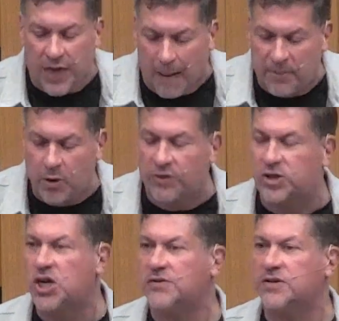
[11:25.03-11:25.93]
appear with
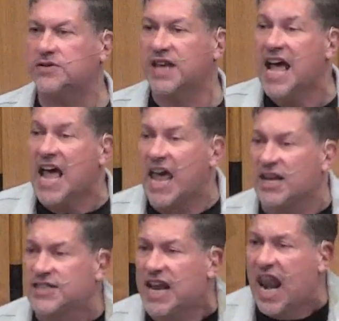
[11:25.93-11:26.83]
Jesus. It
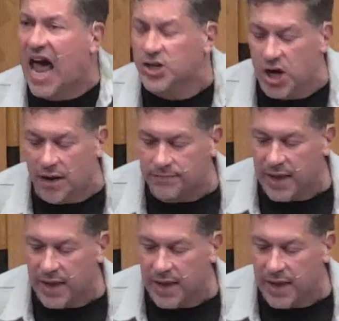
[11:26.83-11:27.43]
is Elijah